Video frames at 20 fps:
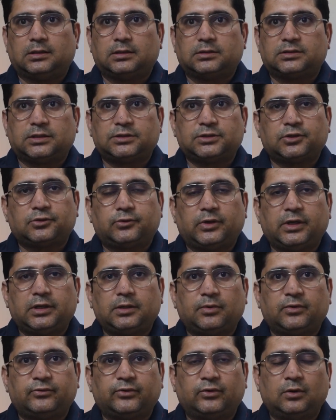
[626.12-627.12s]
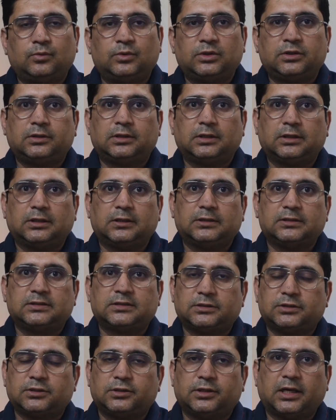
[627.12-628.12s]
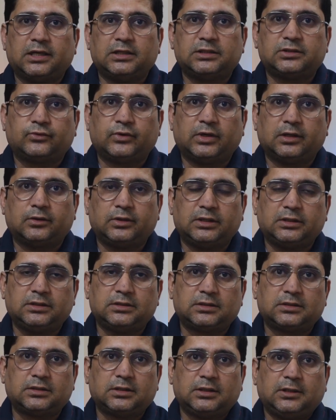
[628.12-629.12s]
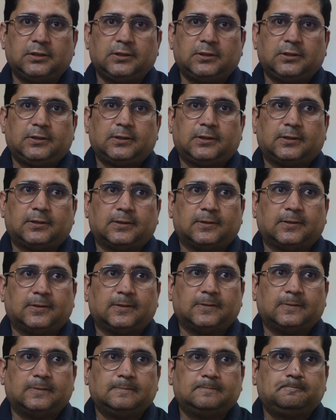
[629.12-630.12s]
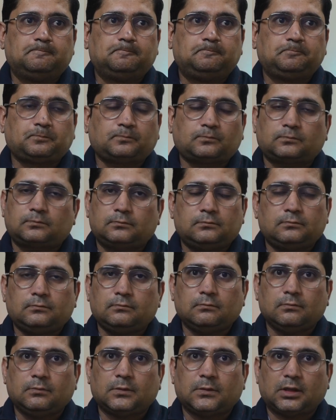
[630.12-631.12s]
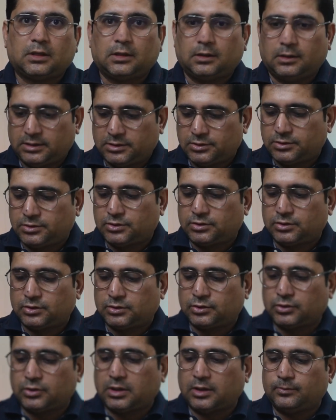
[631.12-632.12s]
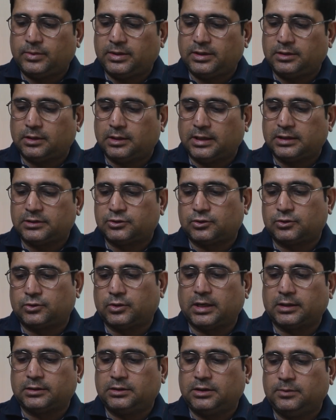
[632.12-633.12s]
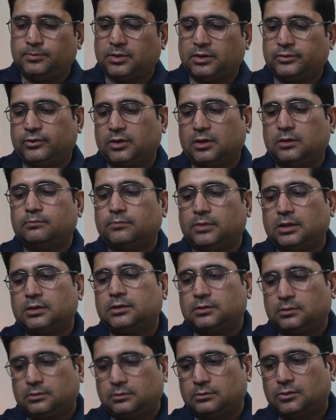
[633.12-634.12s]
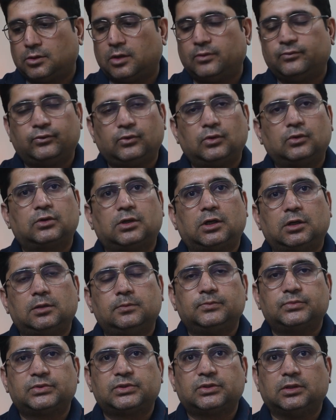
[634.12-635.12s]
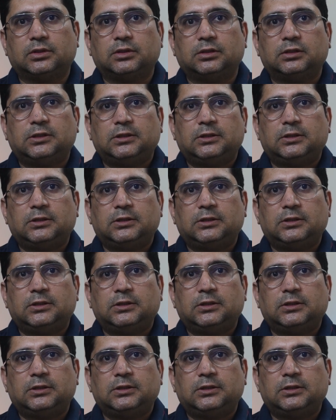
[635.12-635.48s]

such a great performer, such a nice fragrance. Mm, it sh should have been extrait de parfum, but Tom Ford comes uh,